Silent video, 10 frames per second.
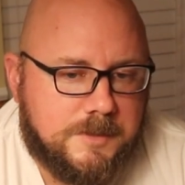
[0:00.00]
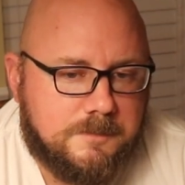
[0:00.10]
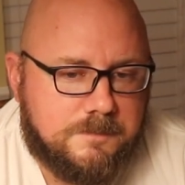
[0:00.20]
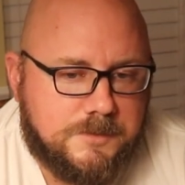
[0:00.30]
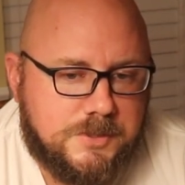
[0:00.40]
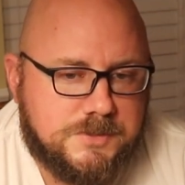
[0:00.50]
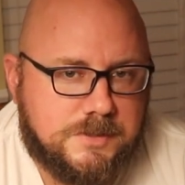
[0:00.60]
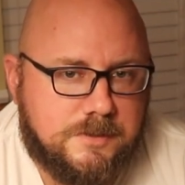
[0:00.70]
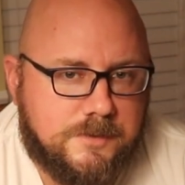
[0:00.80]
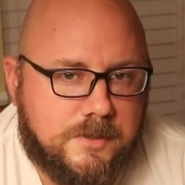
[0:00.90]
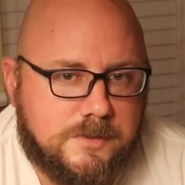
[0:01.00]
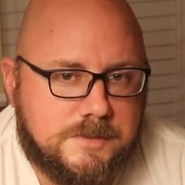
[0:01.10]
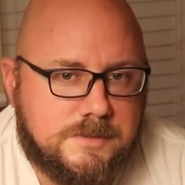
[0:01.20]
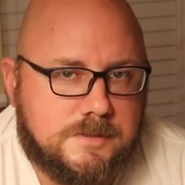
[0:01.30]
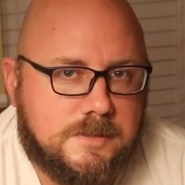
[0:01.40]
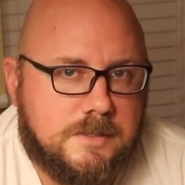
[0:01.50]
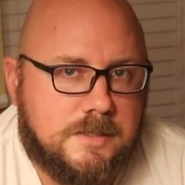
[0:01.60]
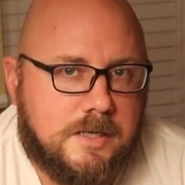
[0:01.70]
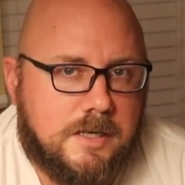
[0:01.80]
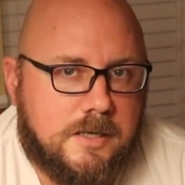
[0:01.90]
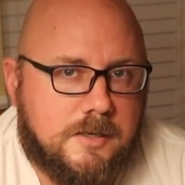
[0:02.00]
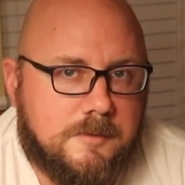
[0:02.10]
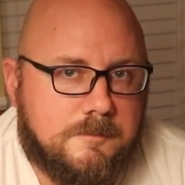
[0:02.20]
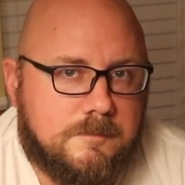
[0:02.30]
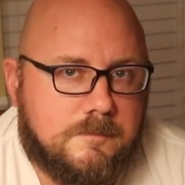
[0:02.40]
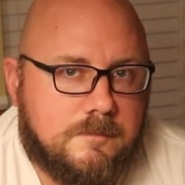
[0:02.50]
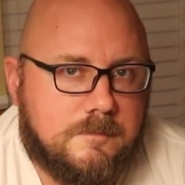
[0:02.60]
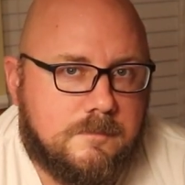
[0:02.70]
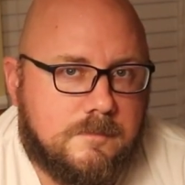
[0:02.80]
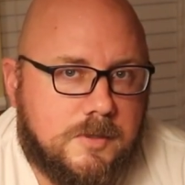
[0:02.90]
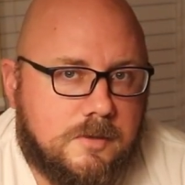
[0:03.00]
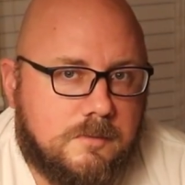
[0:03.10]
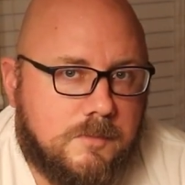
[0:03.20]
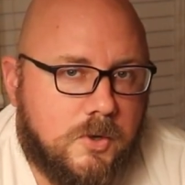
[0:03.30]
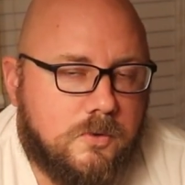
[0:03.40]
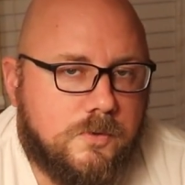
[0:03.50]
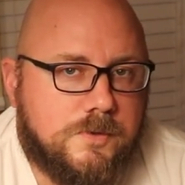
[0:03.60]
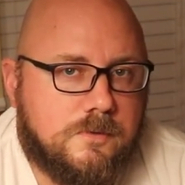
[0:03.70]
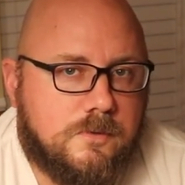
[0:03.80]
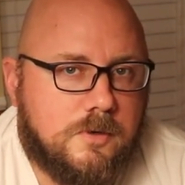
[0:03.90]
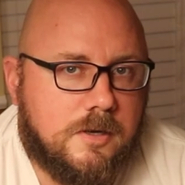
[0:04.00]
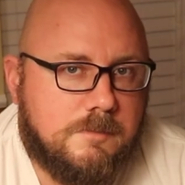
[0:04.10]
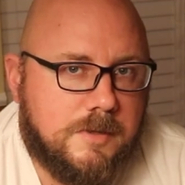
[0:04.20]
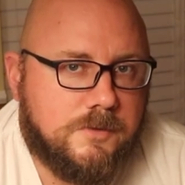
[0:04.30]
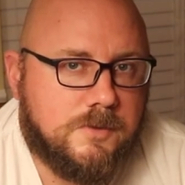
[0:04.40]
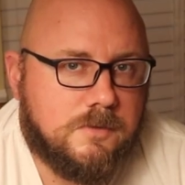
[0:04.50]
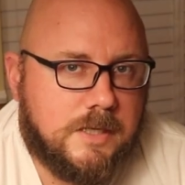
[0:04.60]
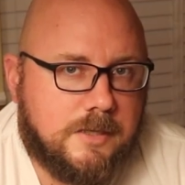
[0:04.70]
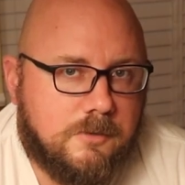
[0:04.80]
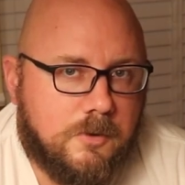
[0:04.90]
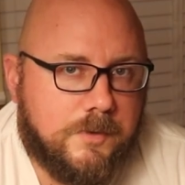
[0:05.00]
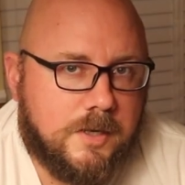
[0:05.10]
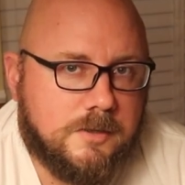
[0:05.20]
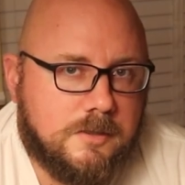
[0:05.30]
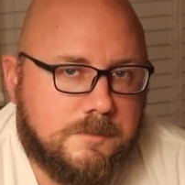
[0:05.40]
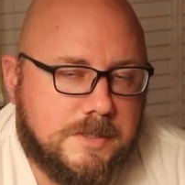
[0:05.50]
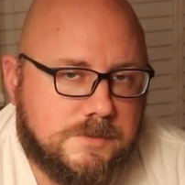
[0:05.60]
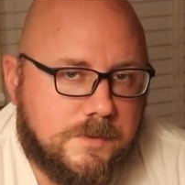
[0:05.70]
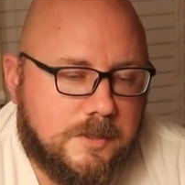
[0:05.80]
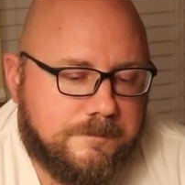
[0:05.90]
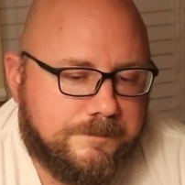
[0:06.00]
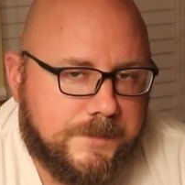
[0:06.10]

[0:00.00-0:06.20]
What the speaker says: You'll notice the mold or a mildew like growing on them as well.